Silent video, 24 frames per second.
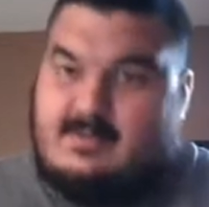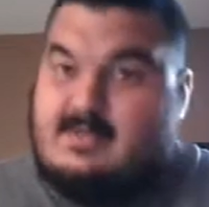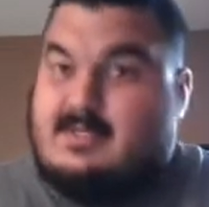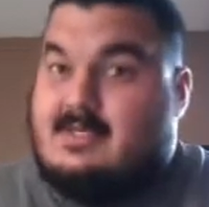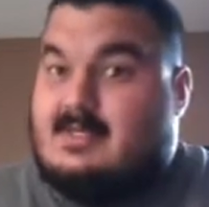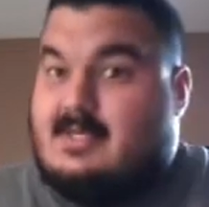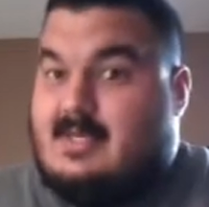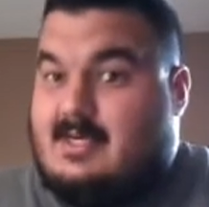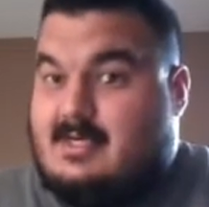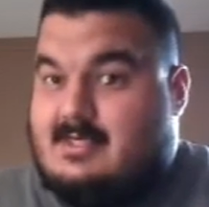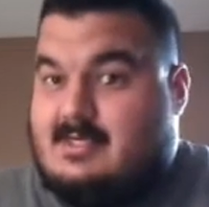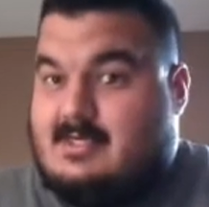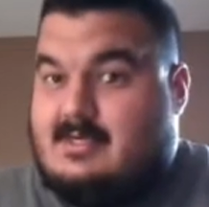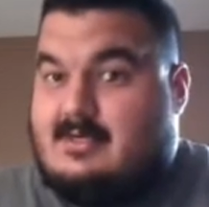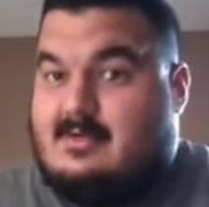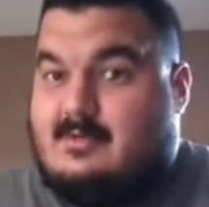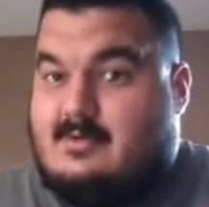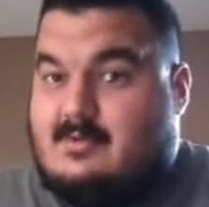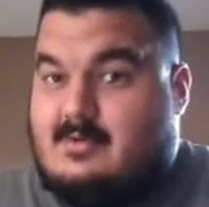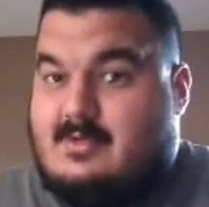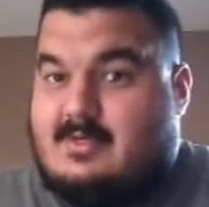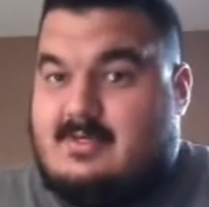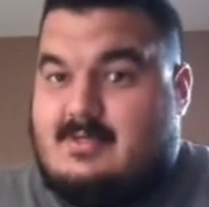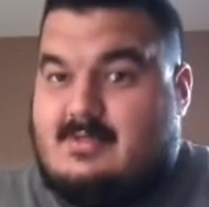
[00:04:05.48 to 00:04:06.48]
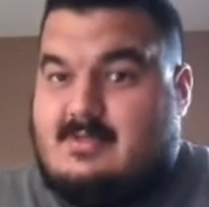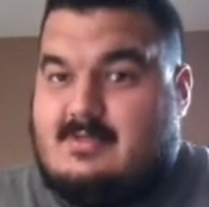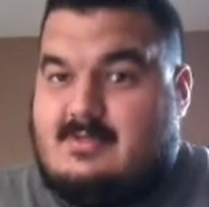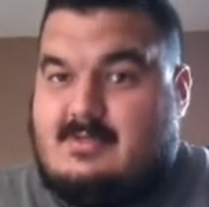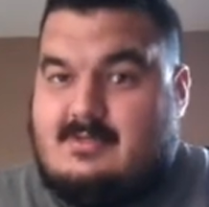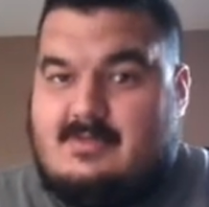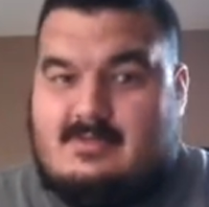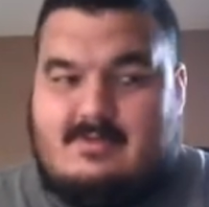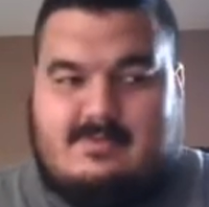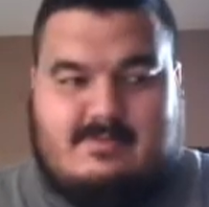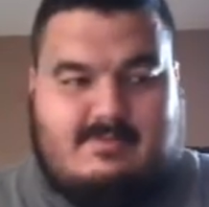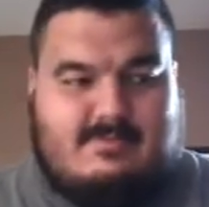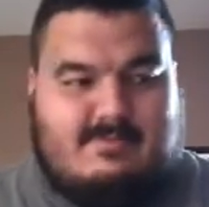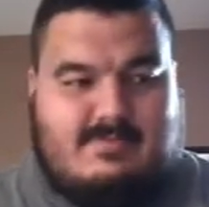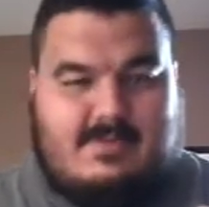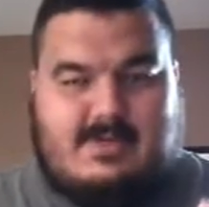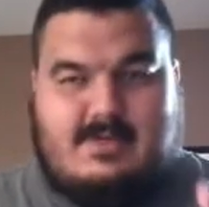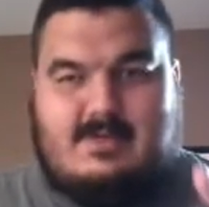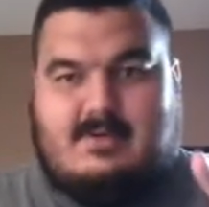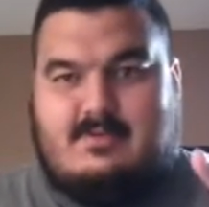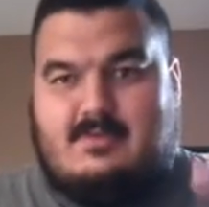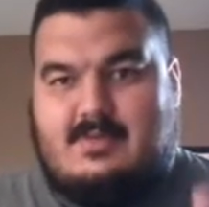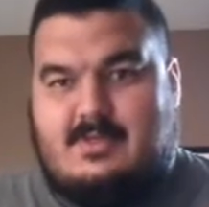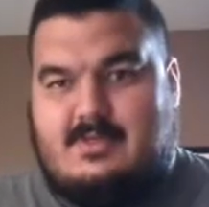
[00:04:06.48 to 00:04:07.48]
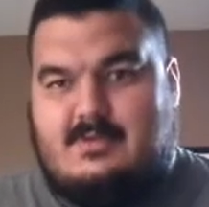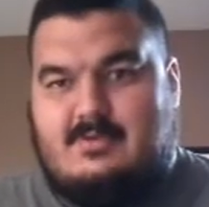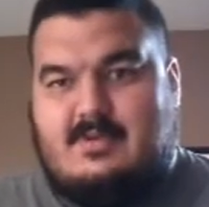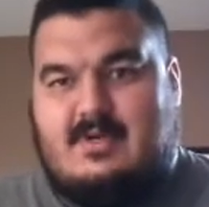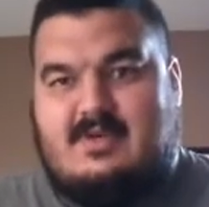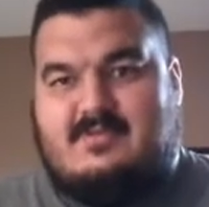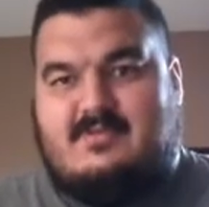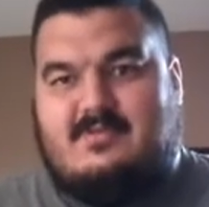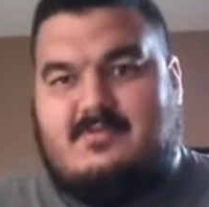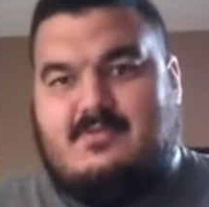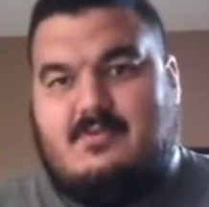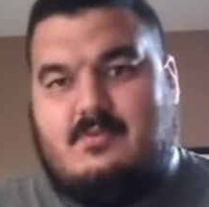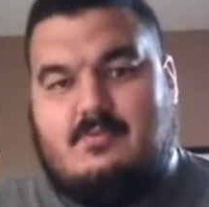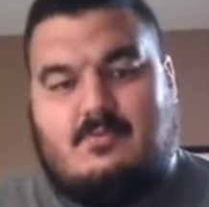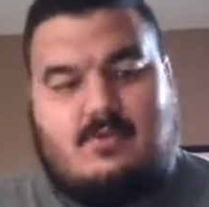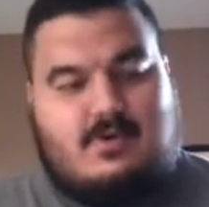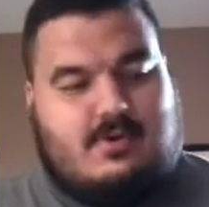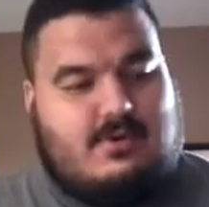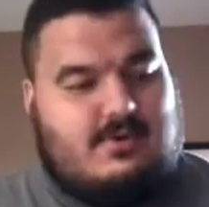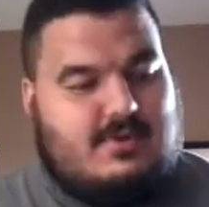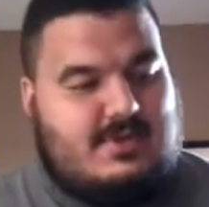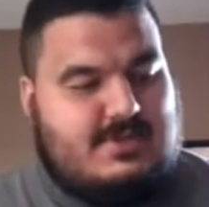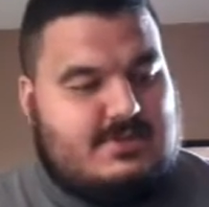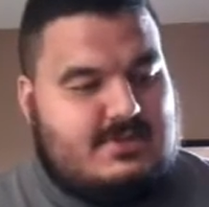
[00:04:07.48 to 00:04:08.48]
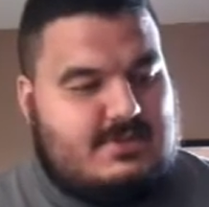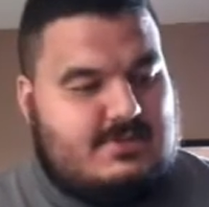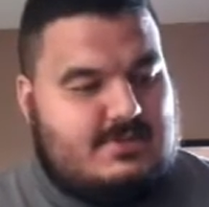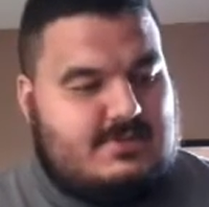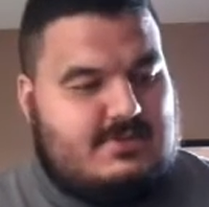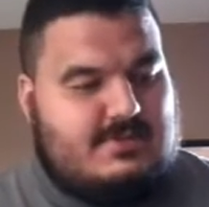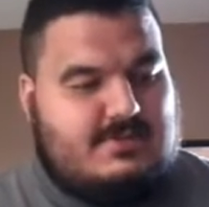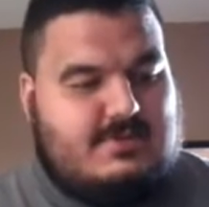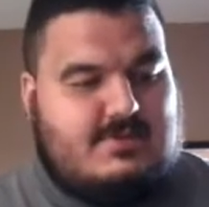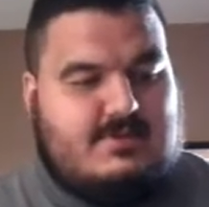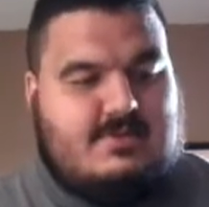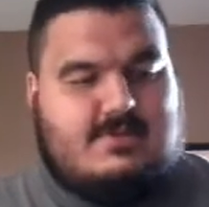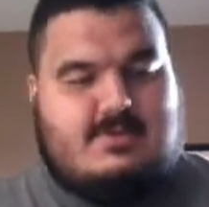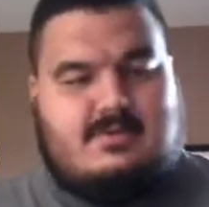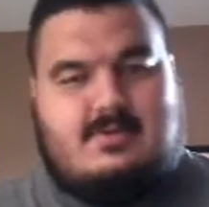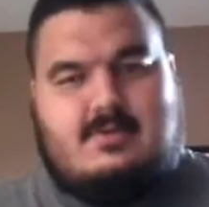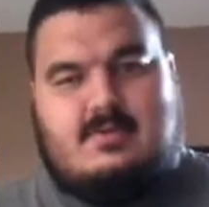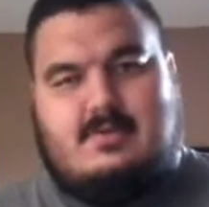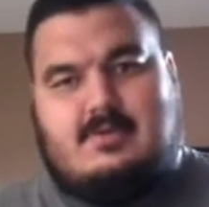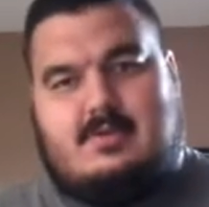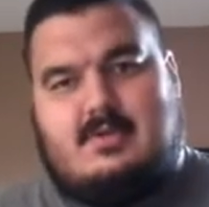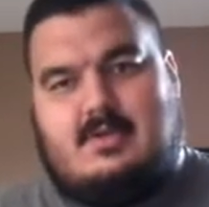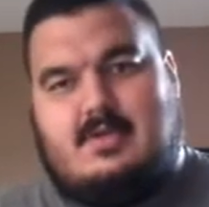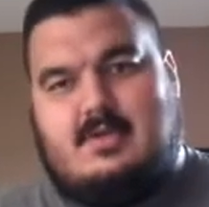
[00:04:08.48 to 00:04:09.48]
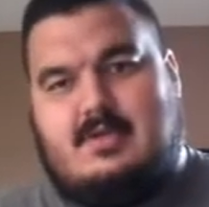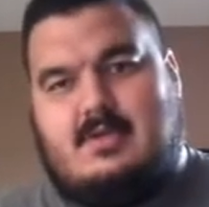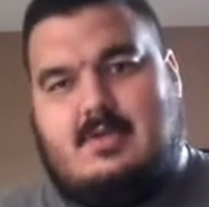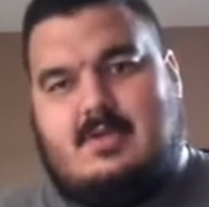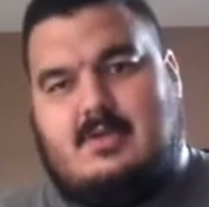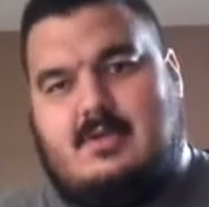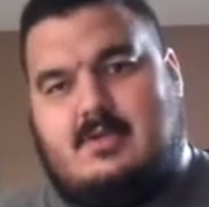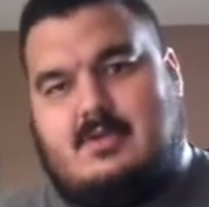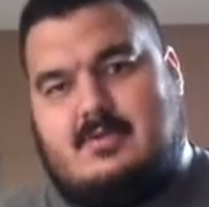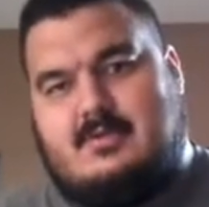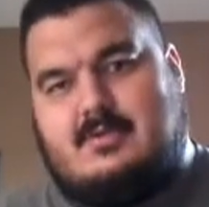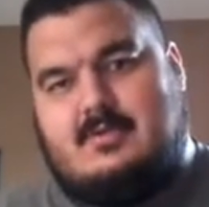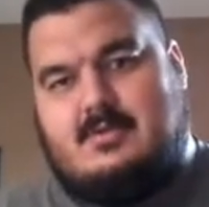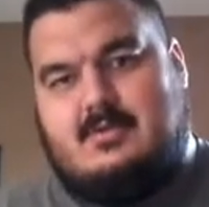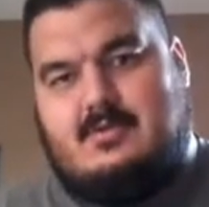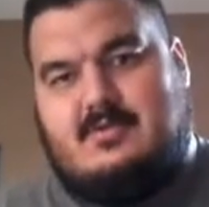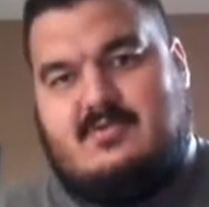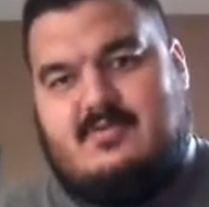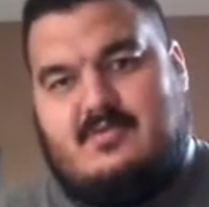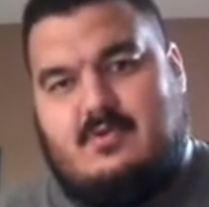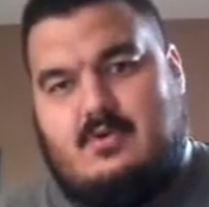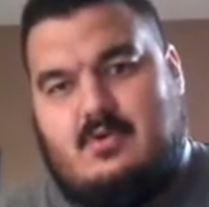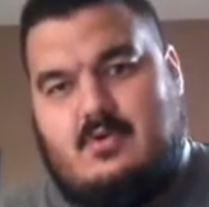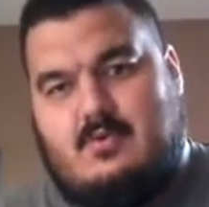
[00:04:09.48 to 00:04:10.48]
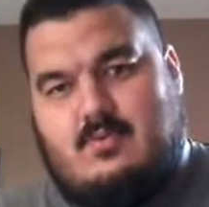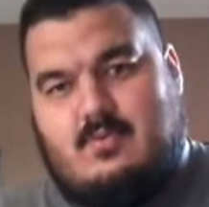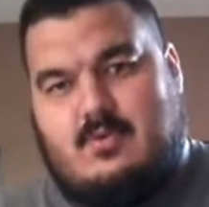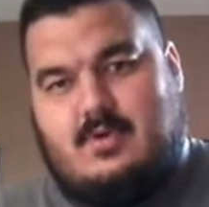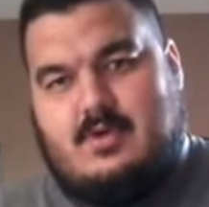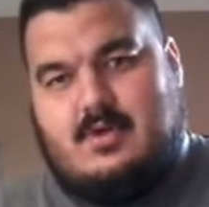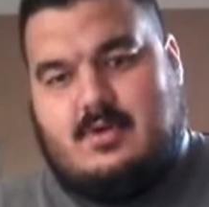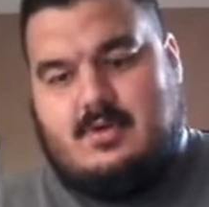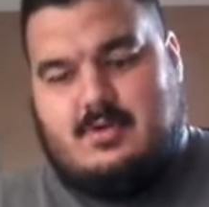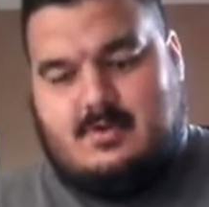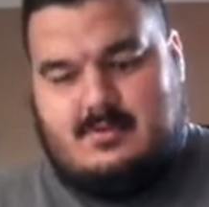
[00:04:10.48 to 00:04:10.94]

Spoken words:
we did not take a quiz, but we do have a few more questions in here to do for homework.